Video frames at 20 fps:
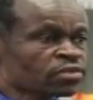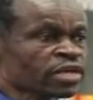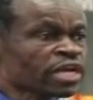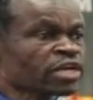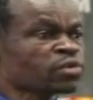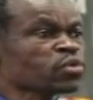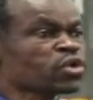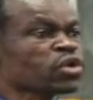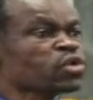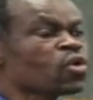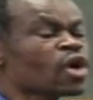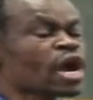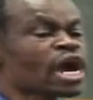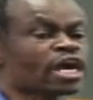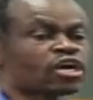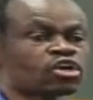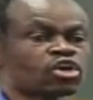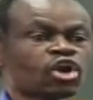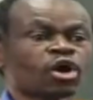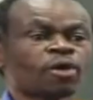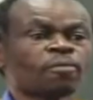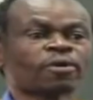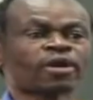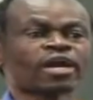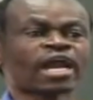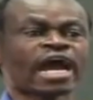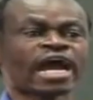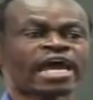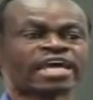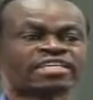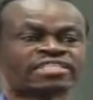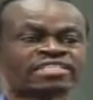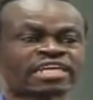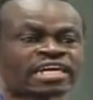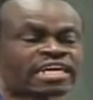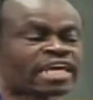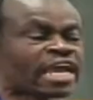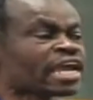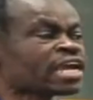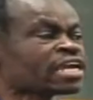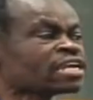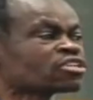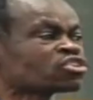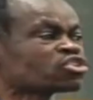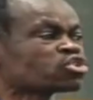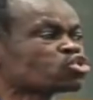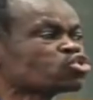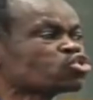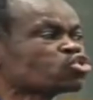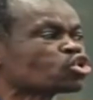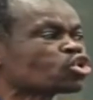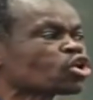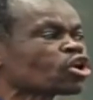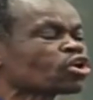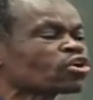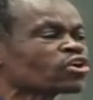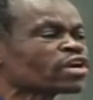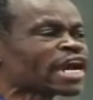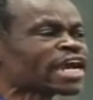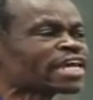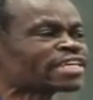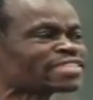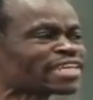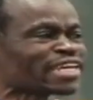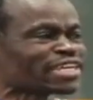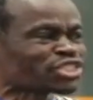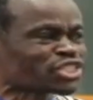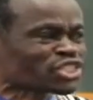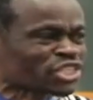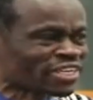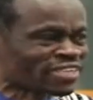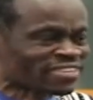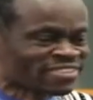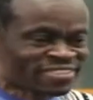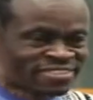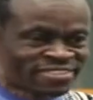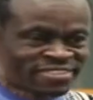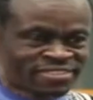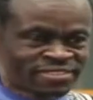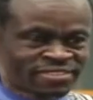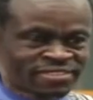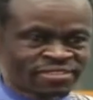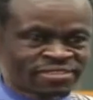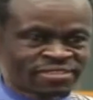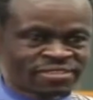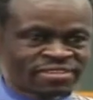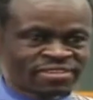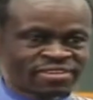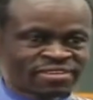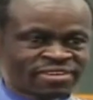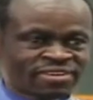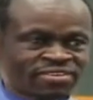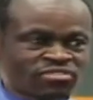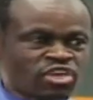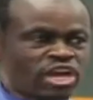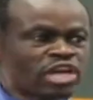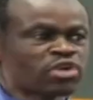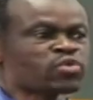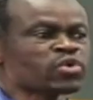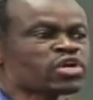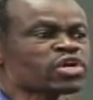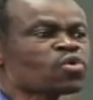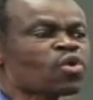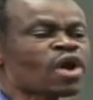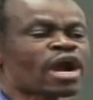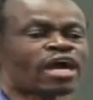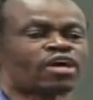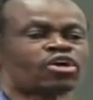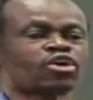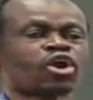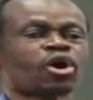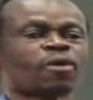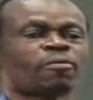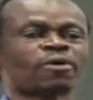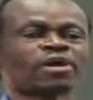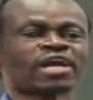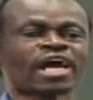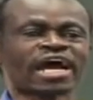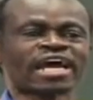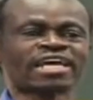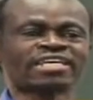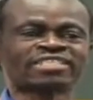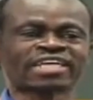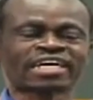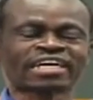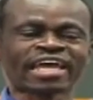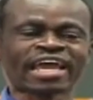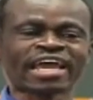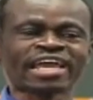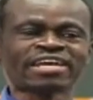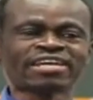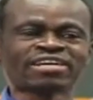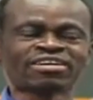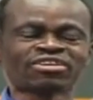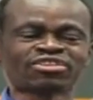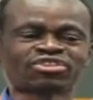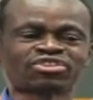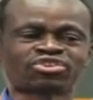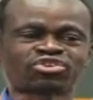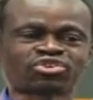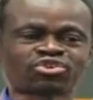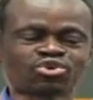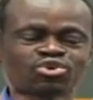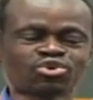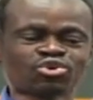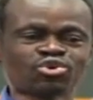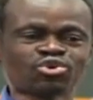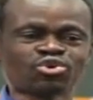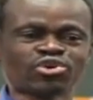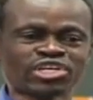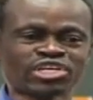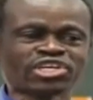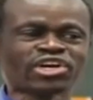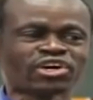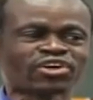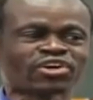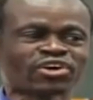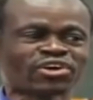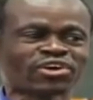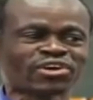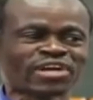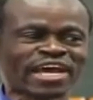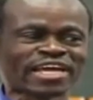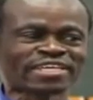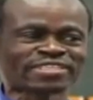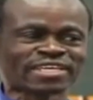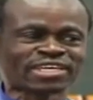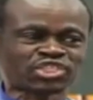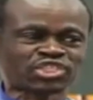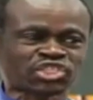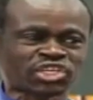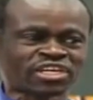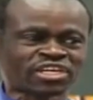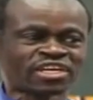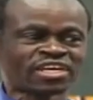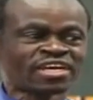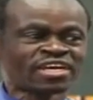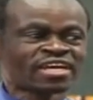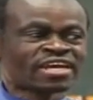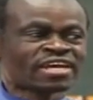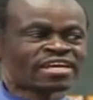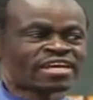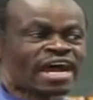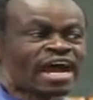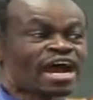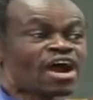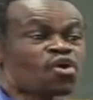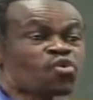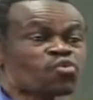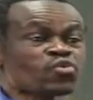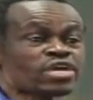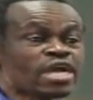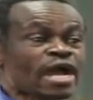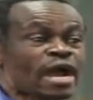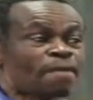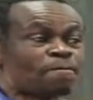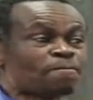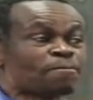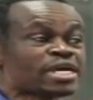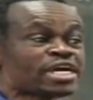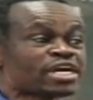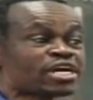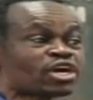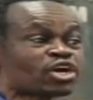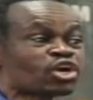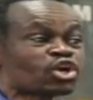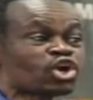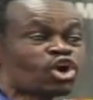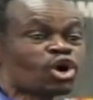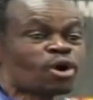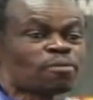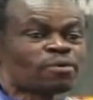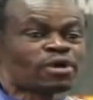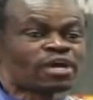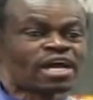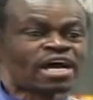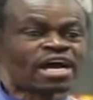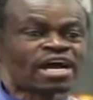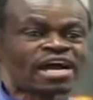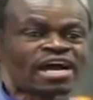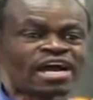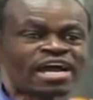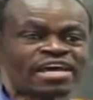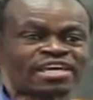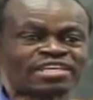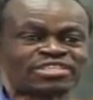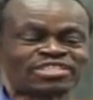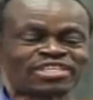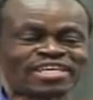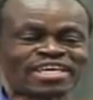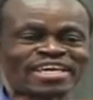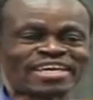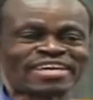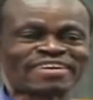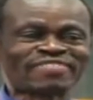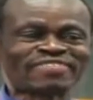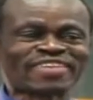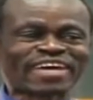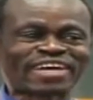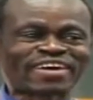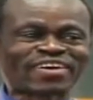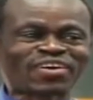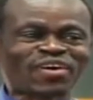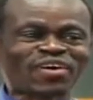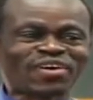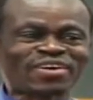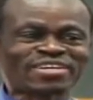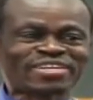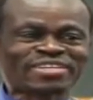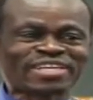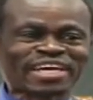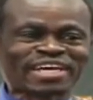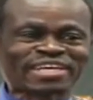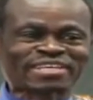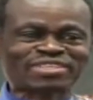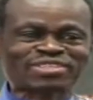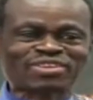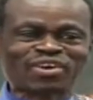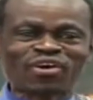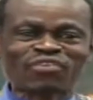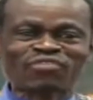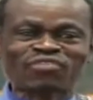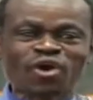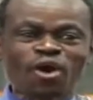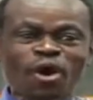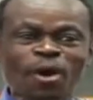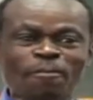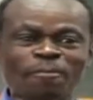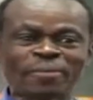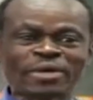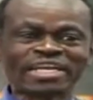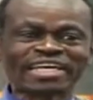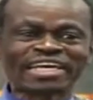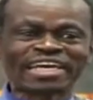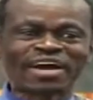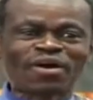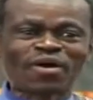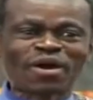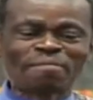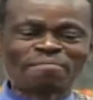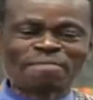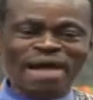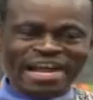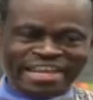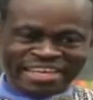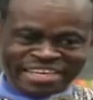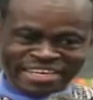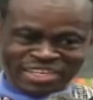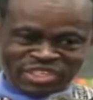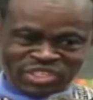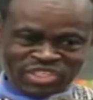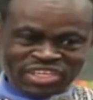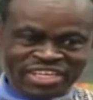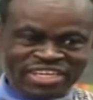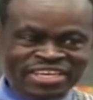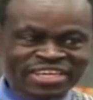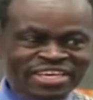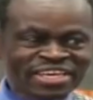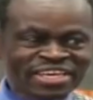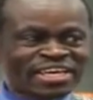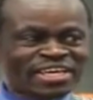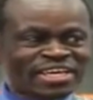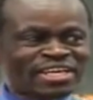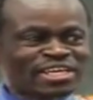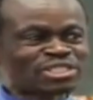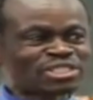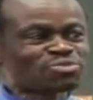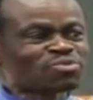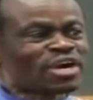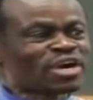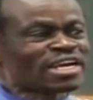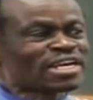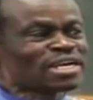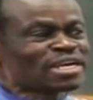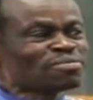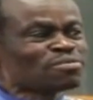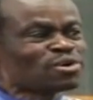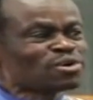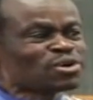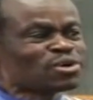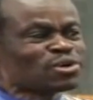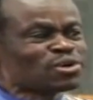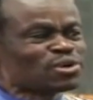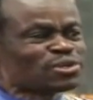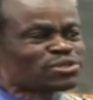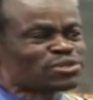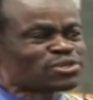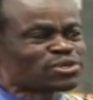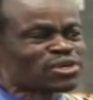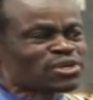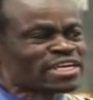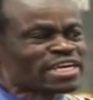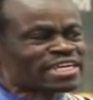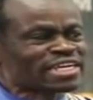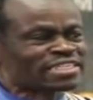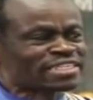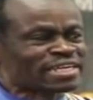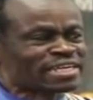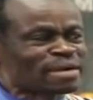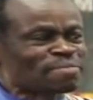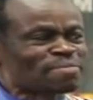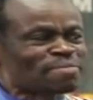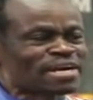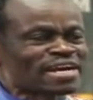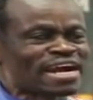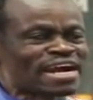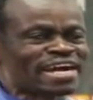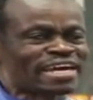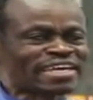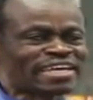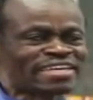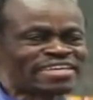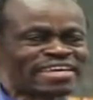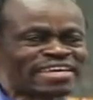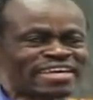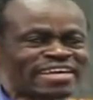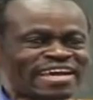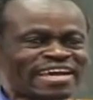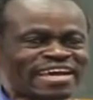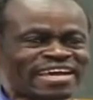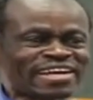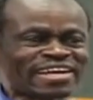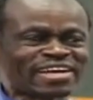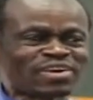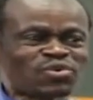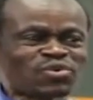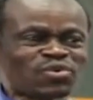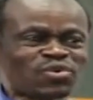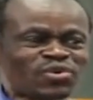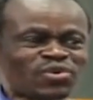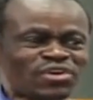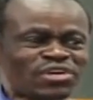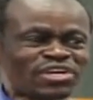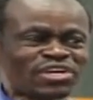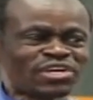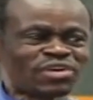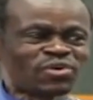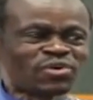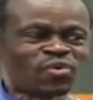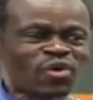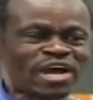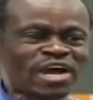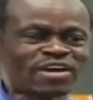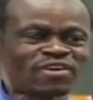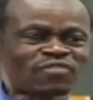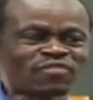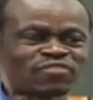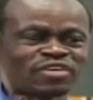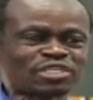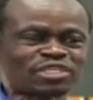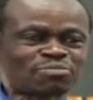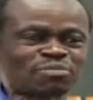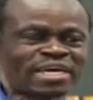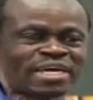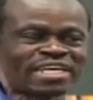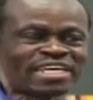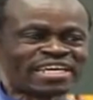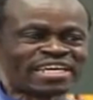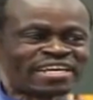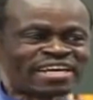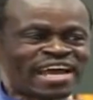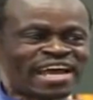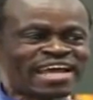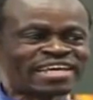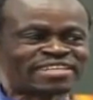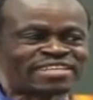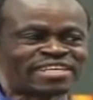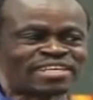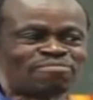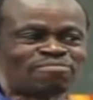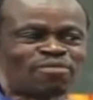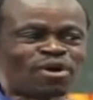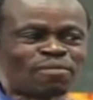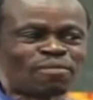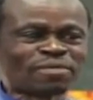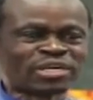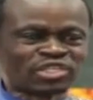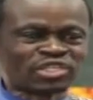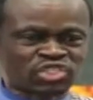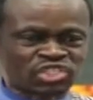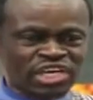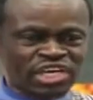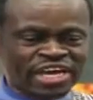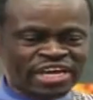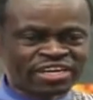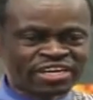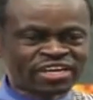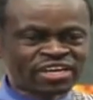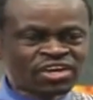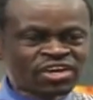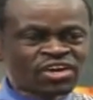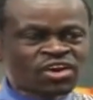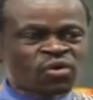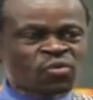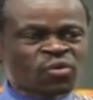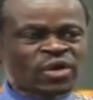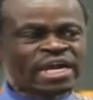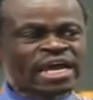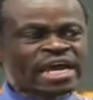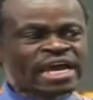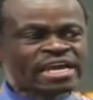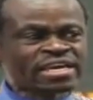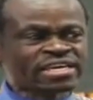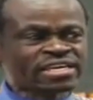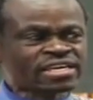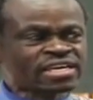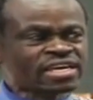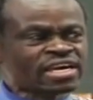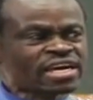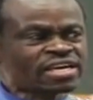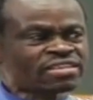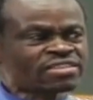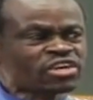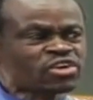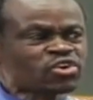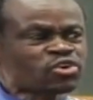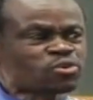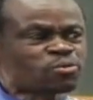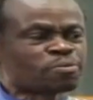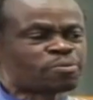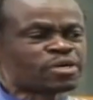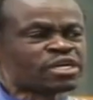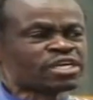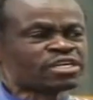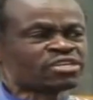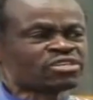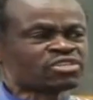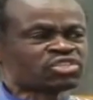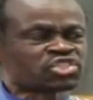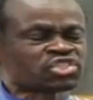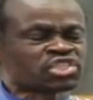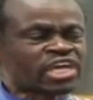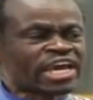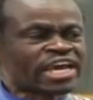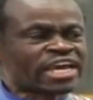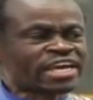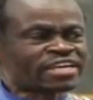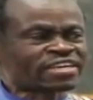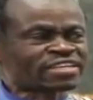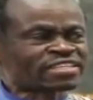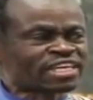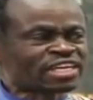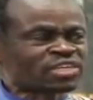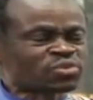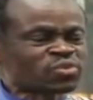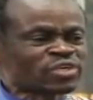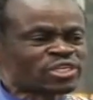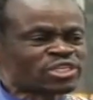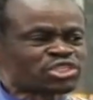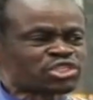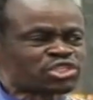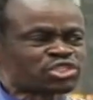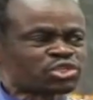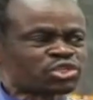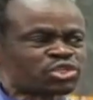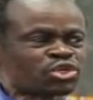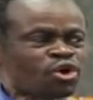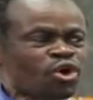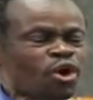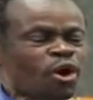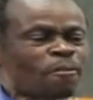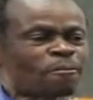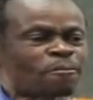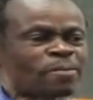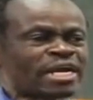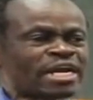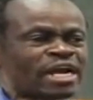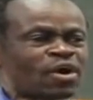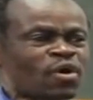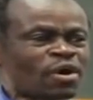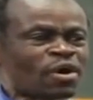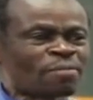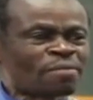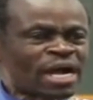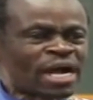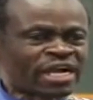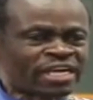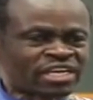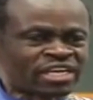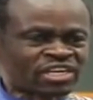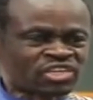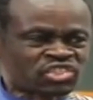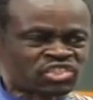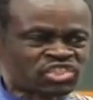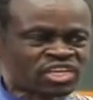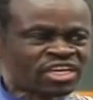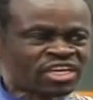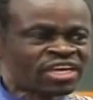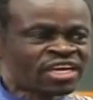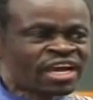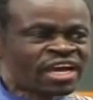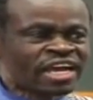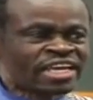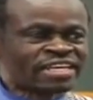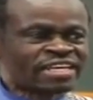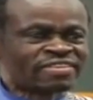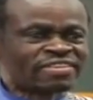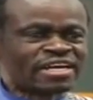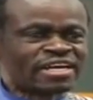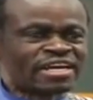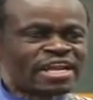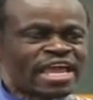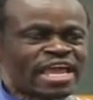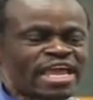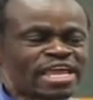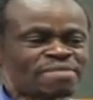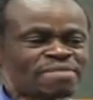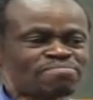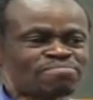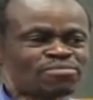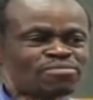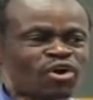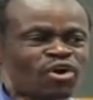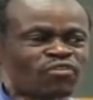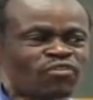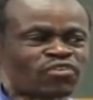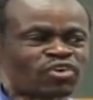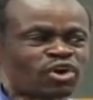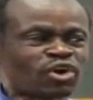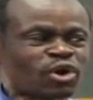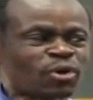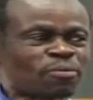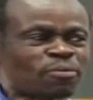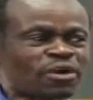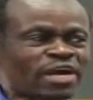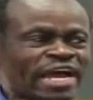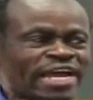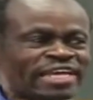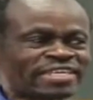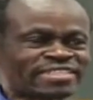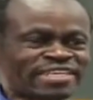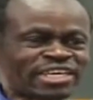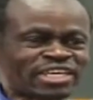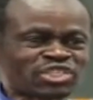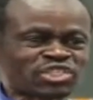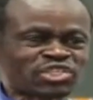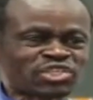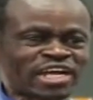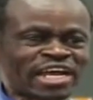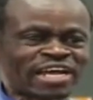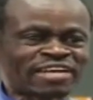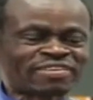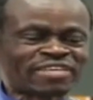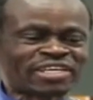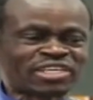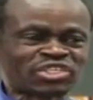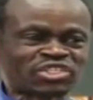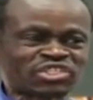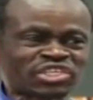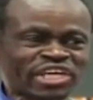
Then we were globalized again through colonization. Then we were globalized again through neo-colonization. Now we are being globalized in the context of opening our markets. It is Mwalimu Julius Kambarage Nyerere who, in one of his many enlightened moments, said, When I hear the Europeans saying that we should open our markets in the name of globalization and they